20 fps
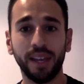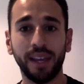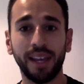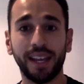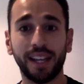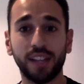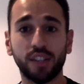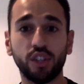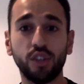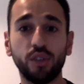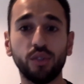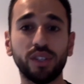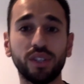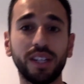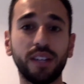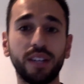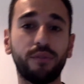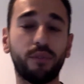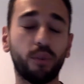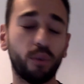It's
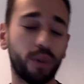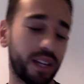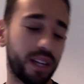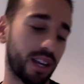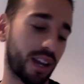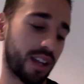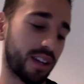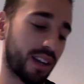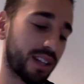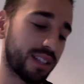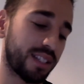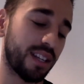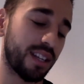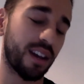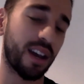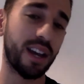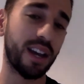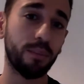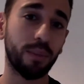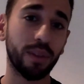usually $49.99,